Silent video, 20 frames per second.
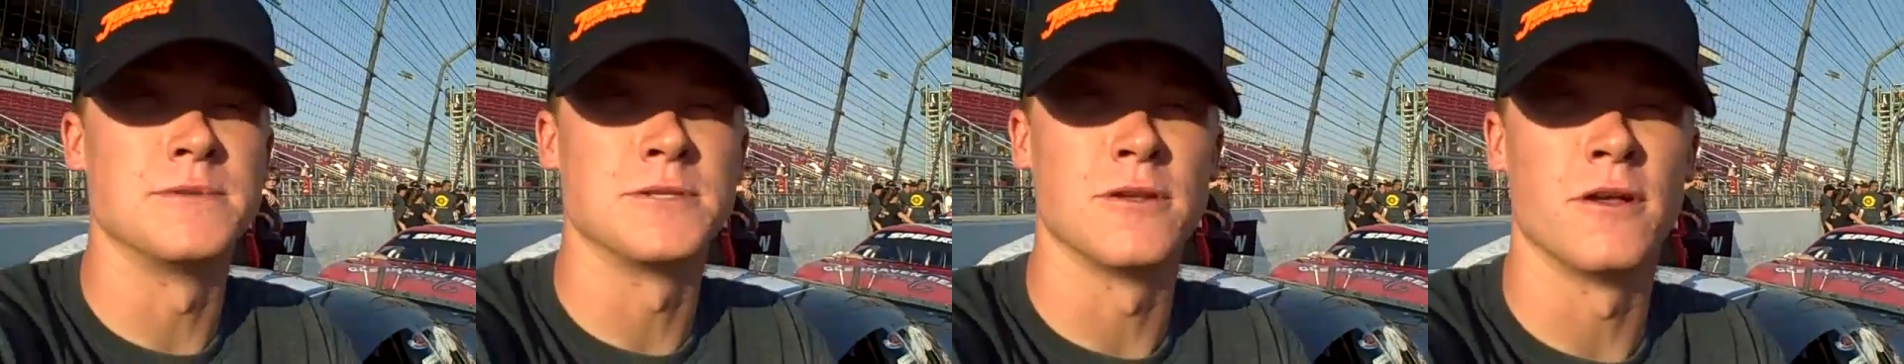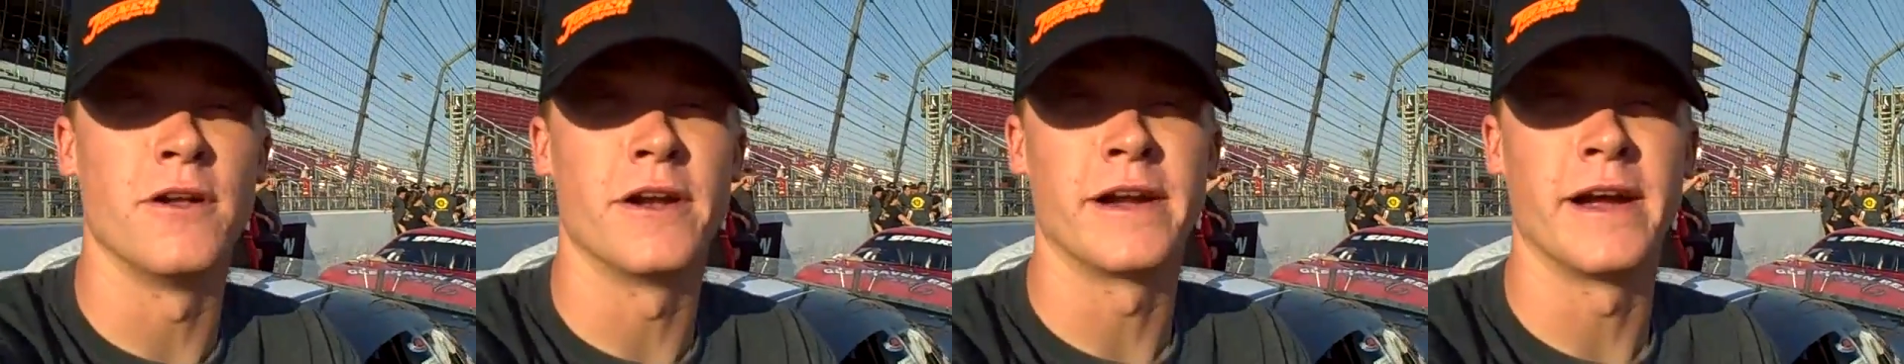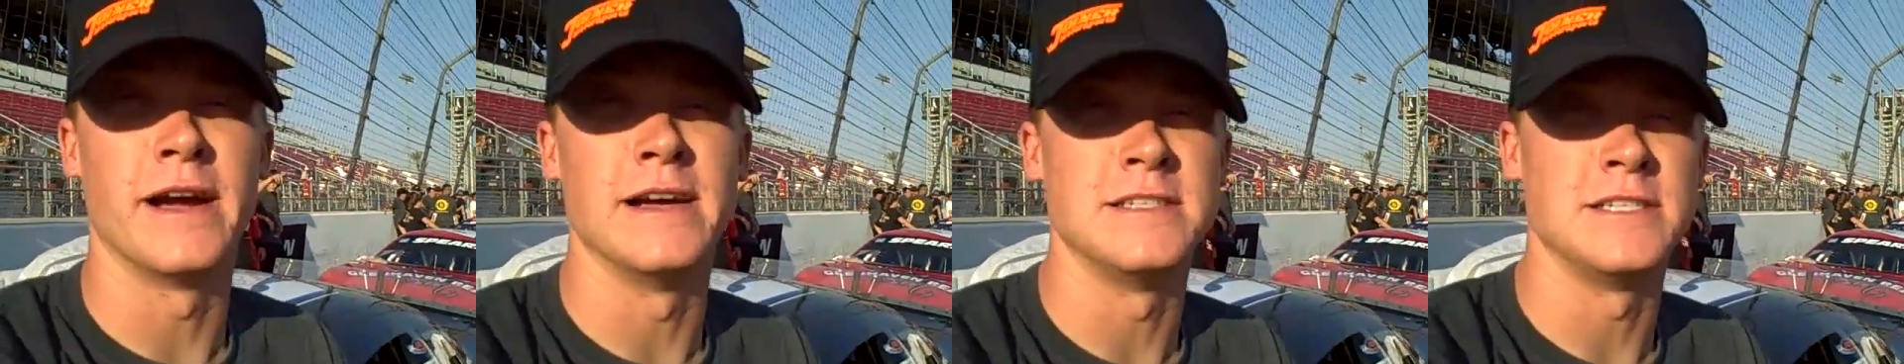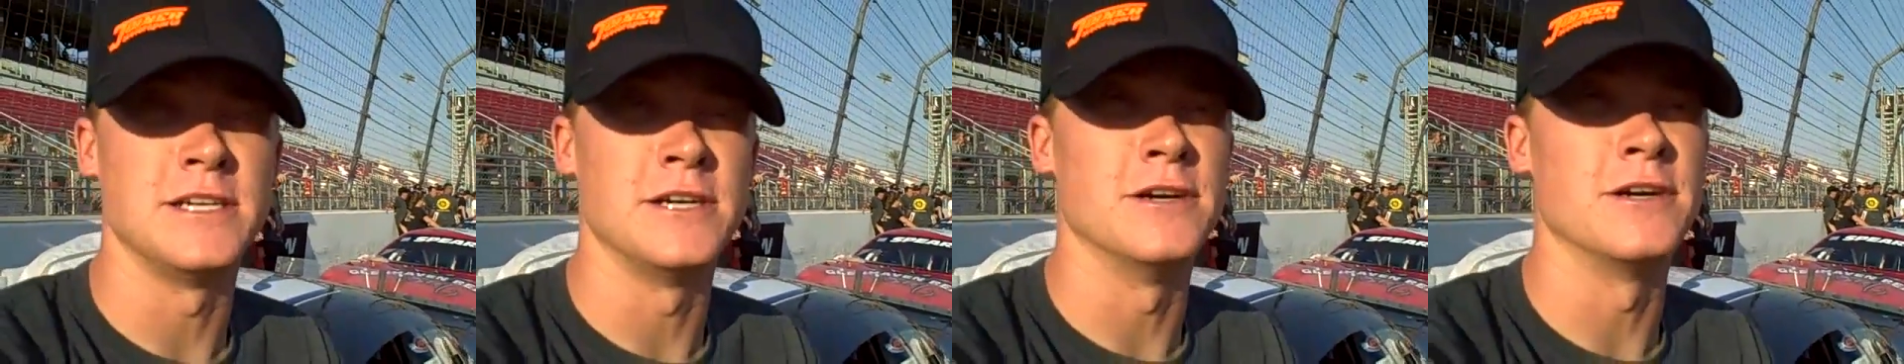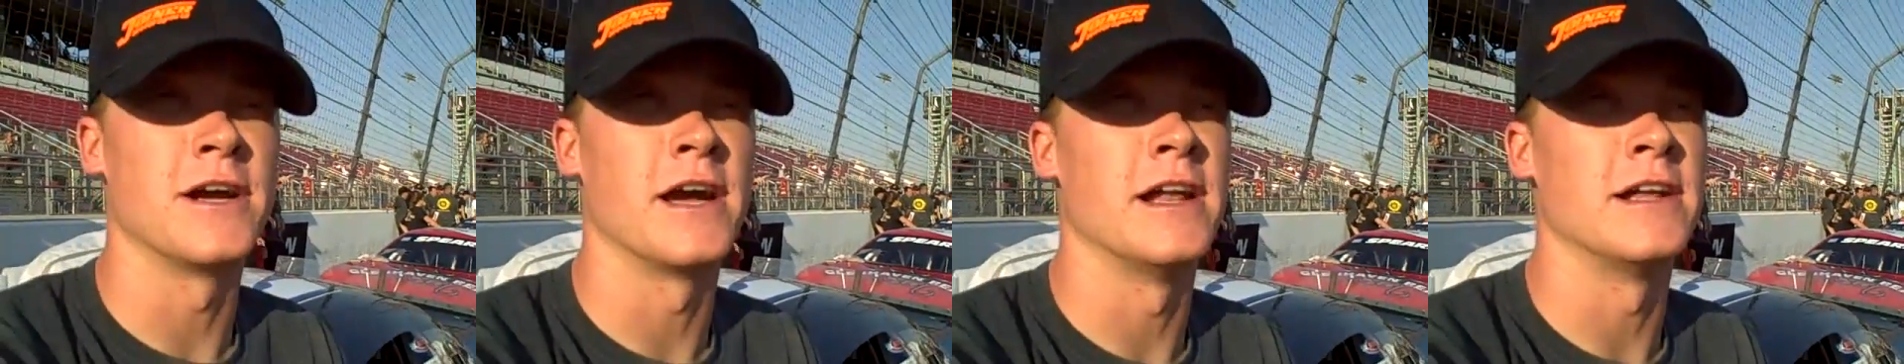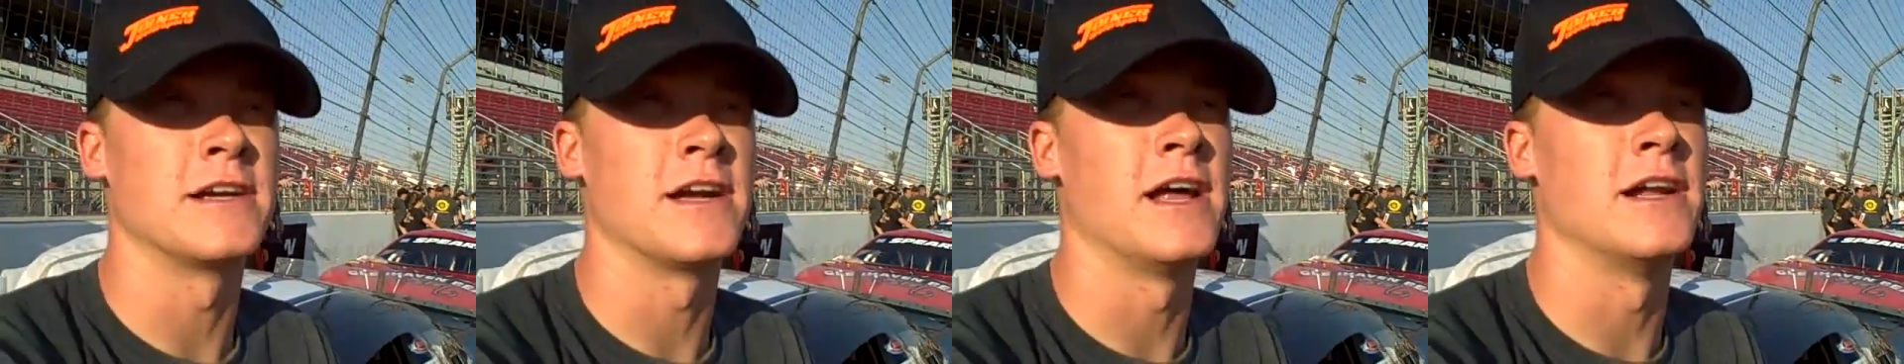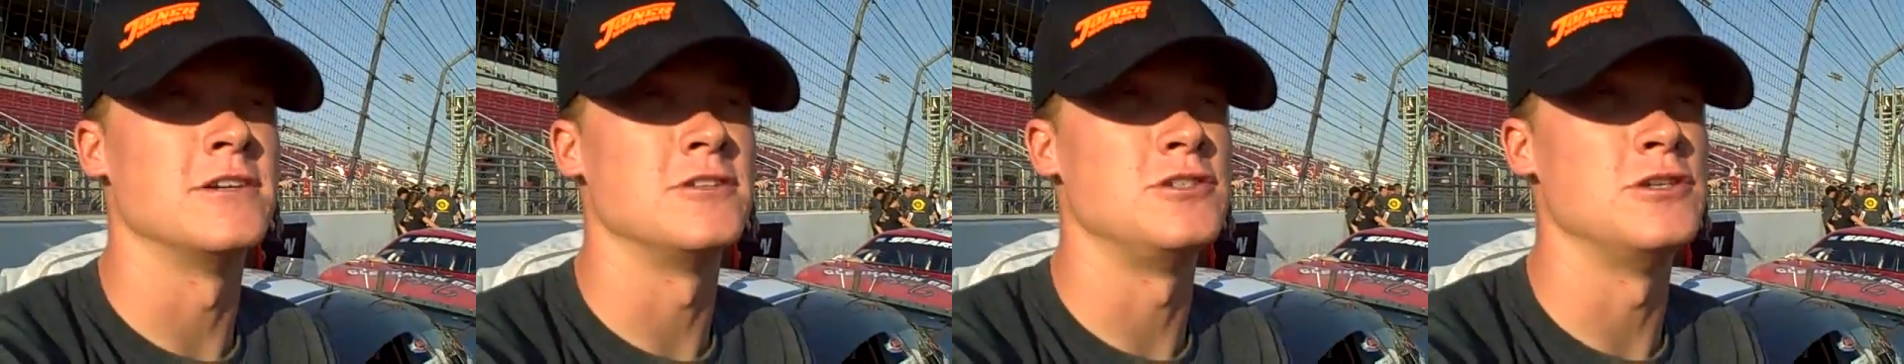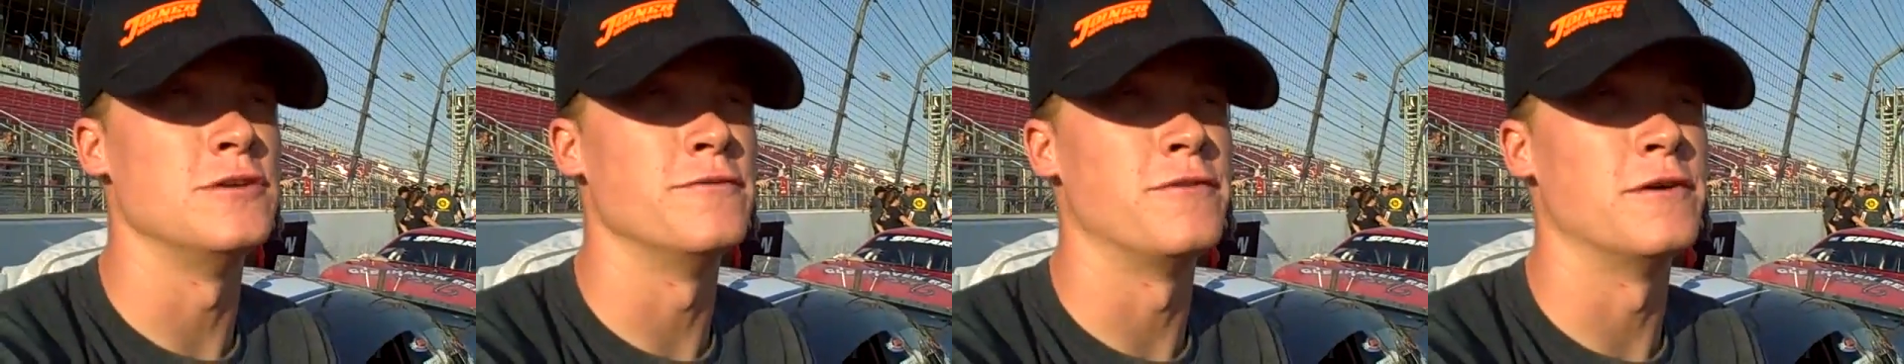lot of guys here kind of got to
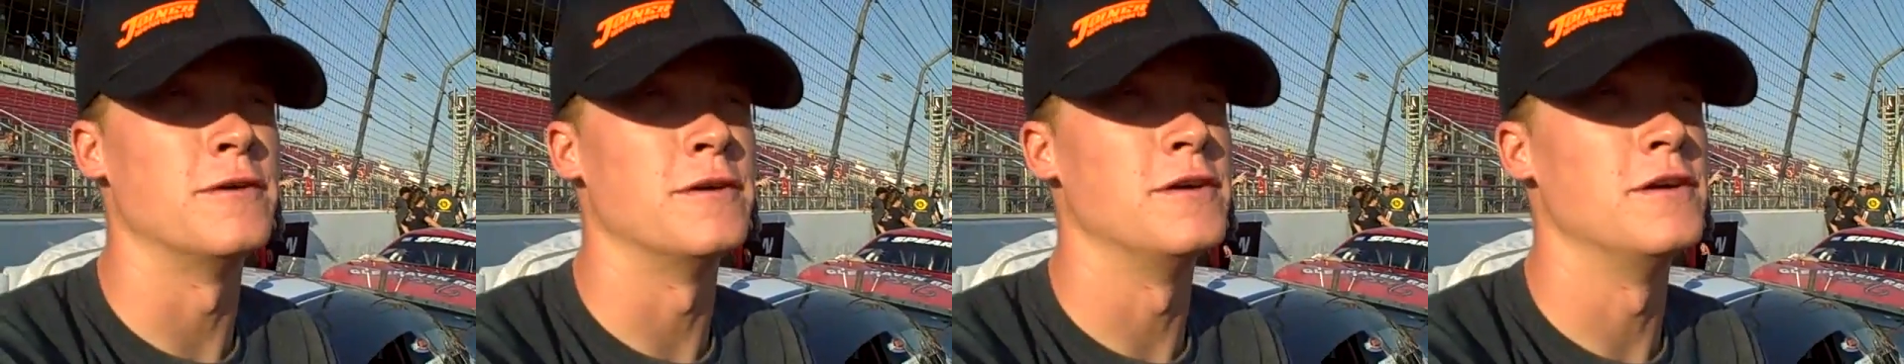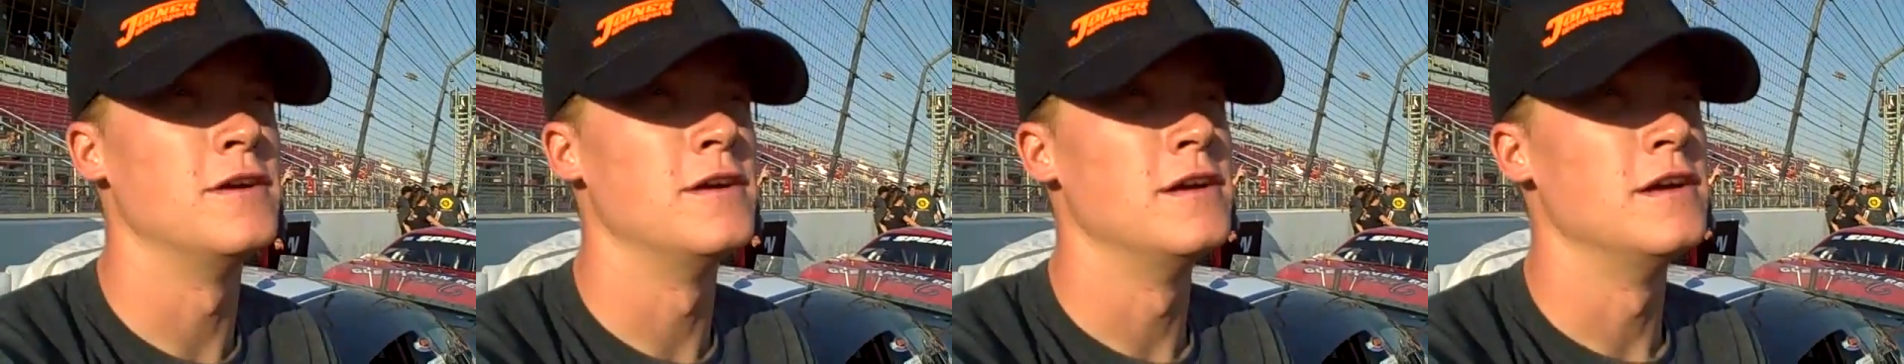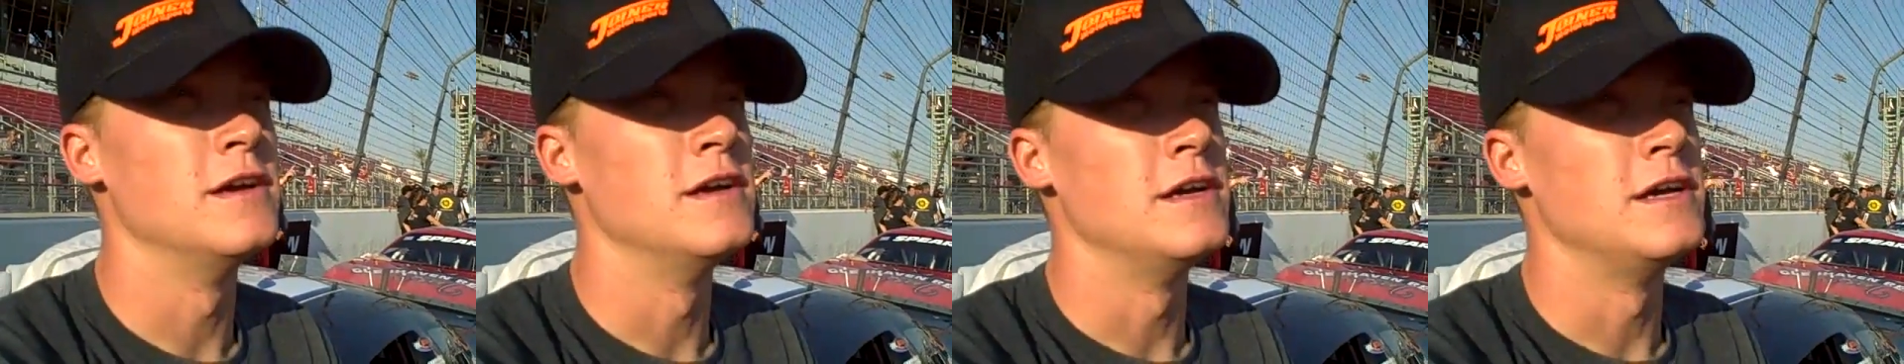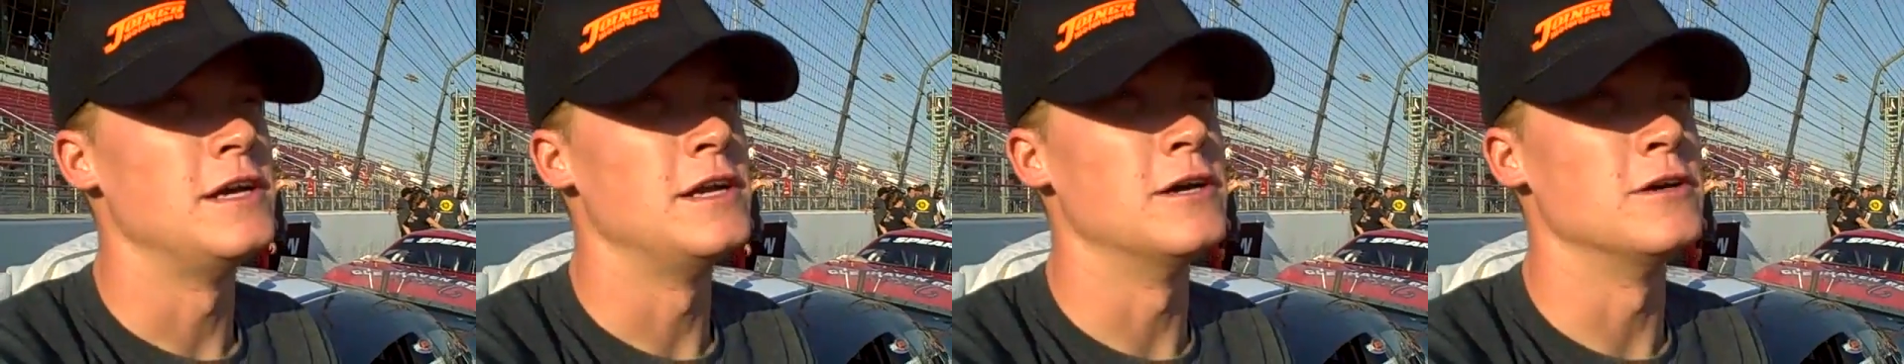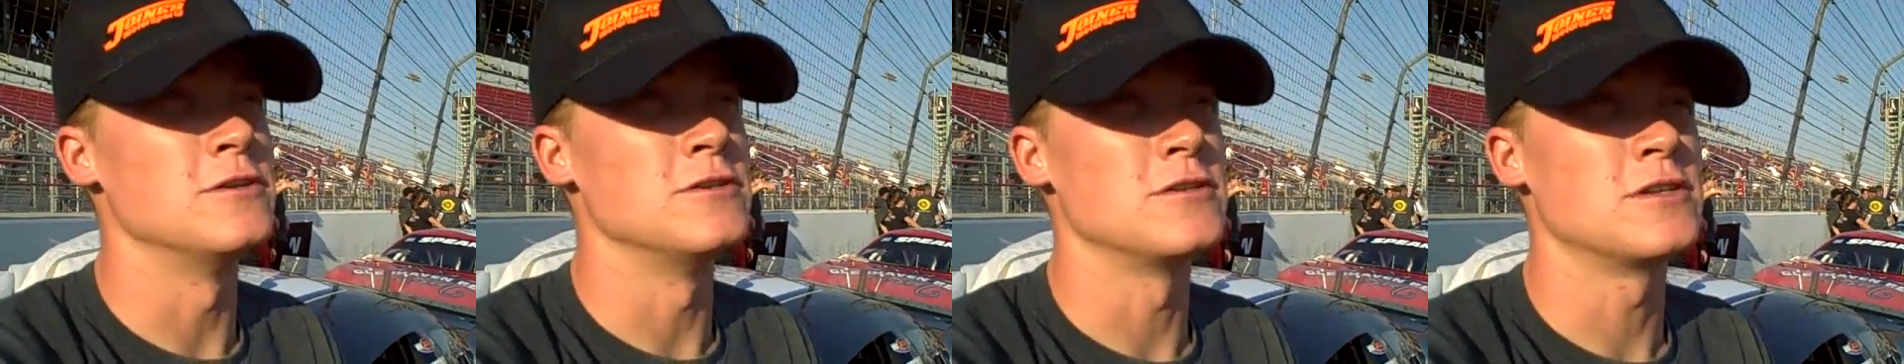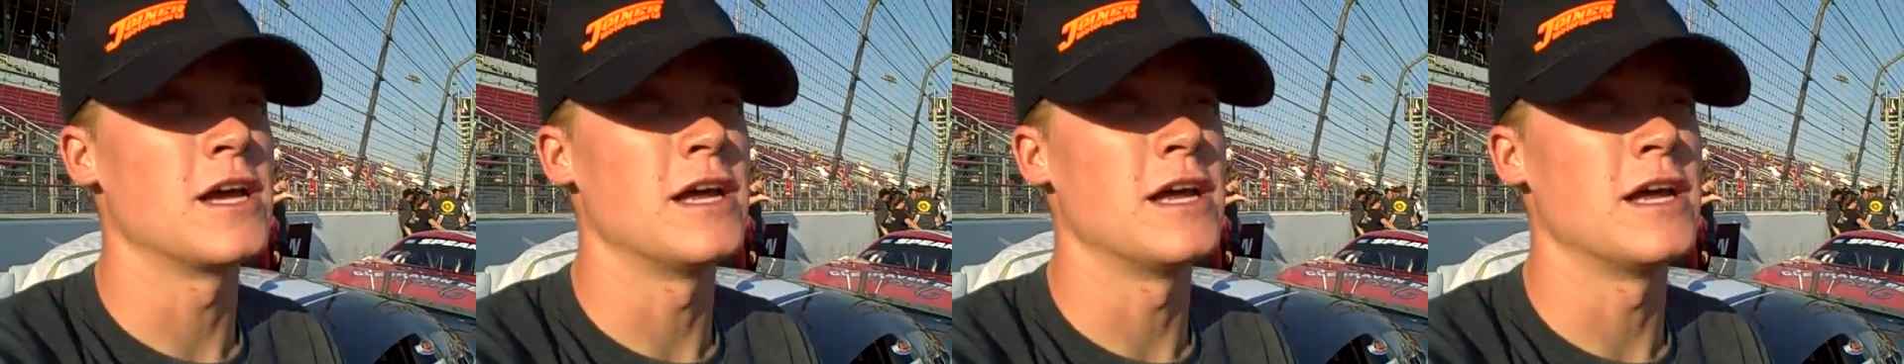shoot for, you know,